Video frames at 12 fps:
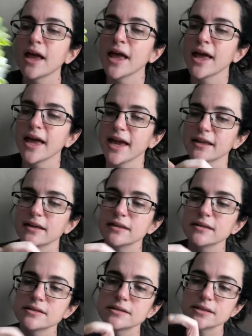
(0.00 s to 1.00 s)
And in
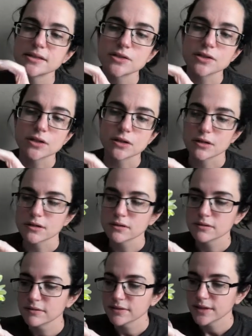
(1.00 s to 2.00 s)
the center,
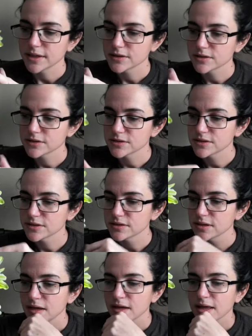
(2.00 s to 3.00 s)
there's
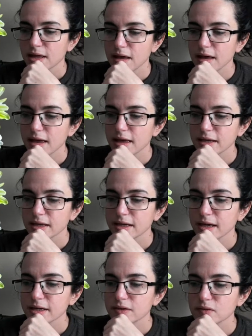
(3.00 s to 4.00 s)

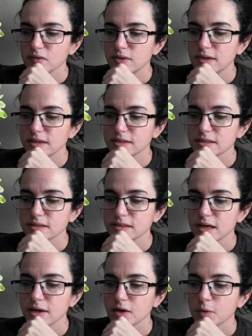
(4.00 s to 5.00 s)
kind of this
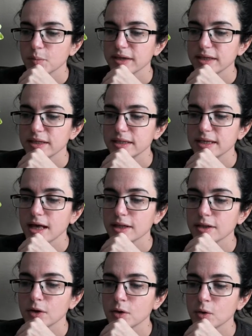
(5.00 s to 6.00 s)

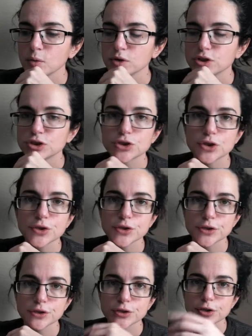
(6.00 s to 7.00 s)
yellow
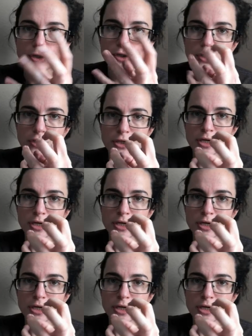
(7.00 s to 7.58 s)
circular